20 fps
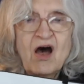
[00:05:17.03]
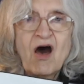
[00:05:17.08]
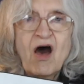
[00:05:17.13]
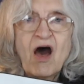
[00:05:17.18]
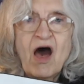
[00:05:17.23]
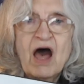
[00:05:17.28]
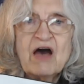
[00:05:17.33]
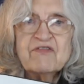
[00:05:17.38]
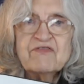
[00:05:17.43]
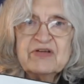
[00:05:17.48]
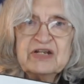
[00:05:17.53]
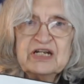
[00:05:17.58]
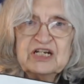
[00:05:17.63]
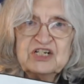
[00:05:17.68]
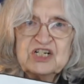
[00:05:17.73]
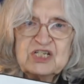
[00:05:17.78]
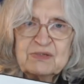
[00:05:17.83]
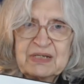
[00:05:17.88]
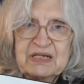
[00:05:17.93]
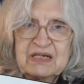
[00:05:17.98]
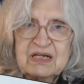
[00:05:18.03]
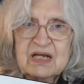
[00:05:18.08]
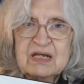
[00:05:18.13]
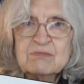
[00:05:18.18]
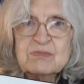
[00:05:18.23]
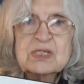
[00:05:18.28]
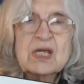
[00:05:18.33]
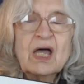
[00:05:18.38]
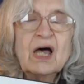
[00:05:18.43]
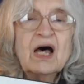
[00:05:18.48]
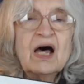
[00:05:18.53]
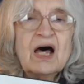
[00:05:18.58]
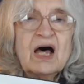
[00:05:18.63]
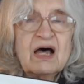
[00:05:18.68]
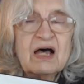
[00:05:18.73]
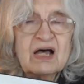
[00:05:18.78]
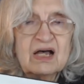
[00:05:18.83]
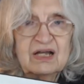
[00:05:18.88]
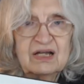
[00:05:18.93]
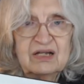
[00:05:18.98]
often it just becomes
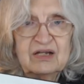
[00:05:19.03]
a.